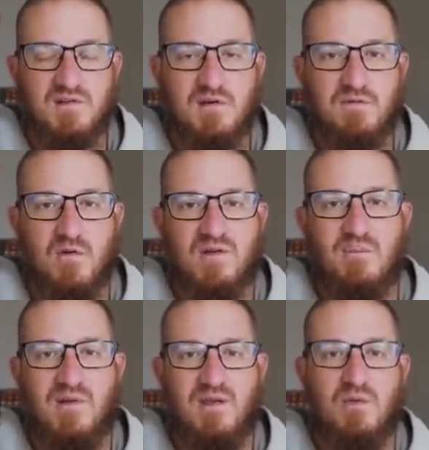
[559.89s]
Look forward to
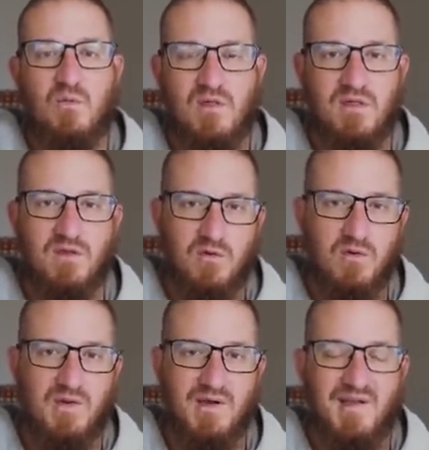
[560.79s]
being with
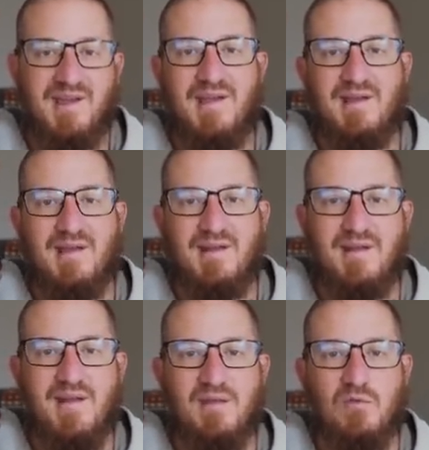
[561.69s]
you again
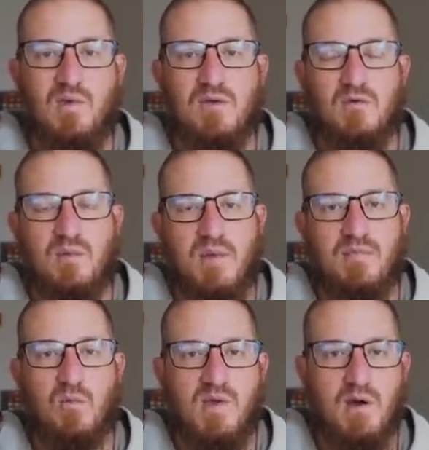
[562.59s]
next week.
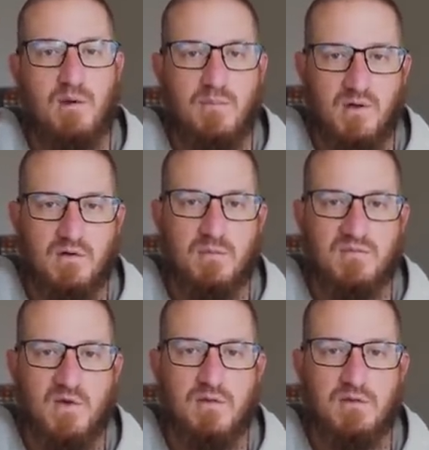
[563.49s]
Remember, we are
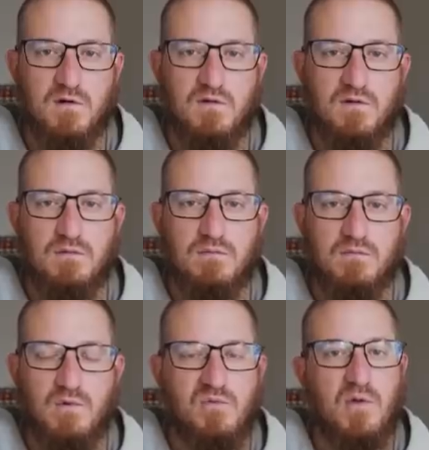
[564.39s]
pilgrims on this earth.
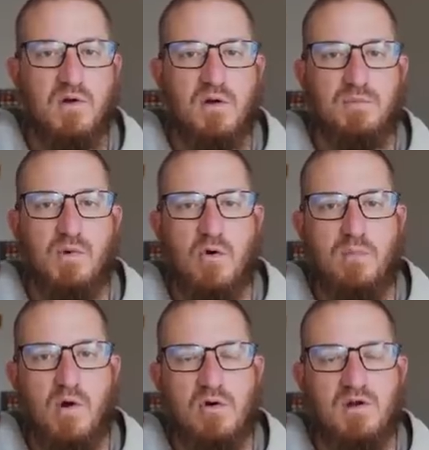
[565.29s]
Somos peregrinos, poco a
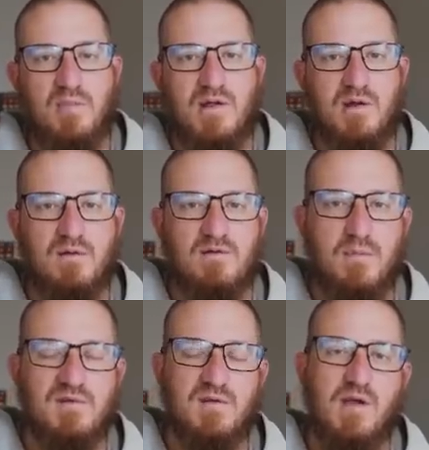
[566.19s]
poco, little by little.
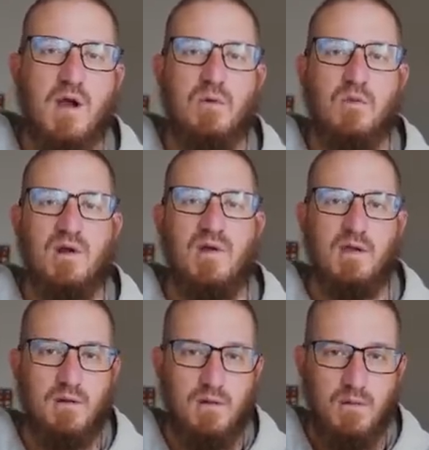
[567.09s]
Vamos a llegar. We're going to make
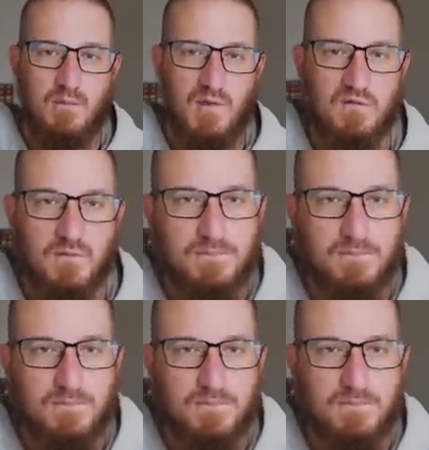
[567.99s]
it. Peace.